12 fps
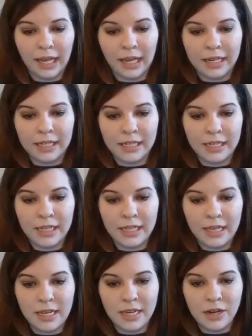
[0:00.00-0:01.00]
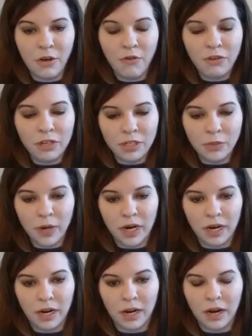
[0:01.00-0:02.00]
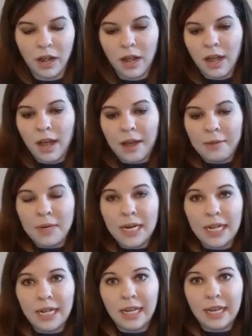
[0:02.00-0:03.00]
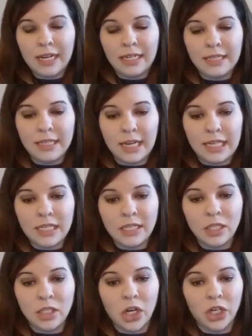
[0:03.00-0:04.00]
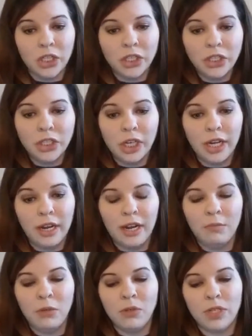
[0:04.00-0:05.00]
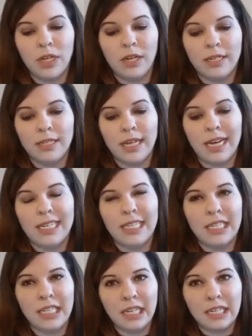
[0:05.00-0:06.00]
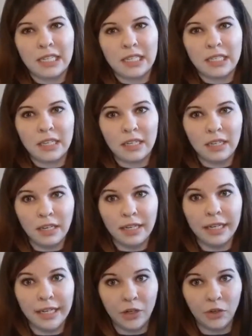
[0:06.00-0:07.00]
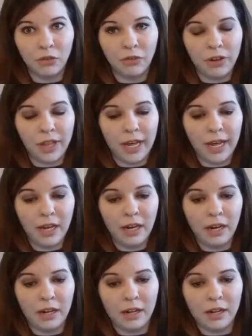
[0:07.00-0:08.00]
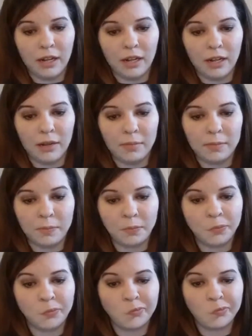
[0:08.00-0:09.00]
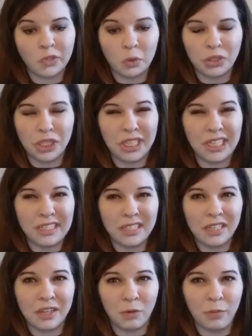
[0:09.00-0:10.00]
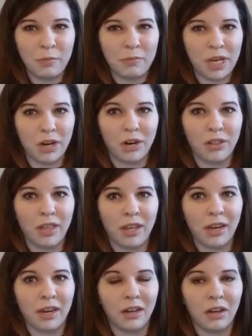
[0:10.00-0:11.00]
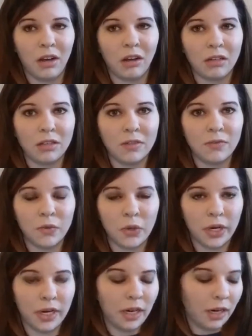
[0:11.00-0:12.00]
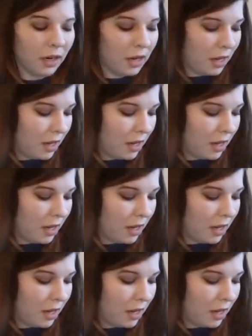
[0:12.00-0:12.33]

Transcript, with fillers: And the No Frills Sweater, I'm knitting in a size large, and I'm using a size six needle for that, um, which I think is a little bit bigger than it calls for.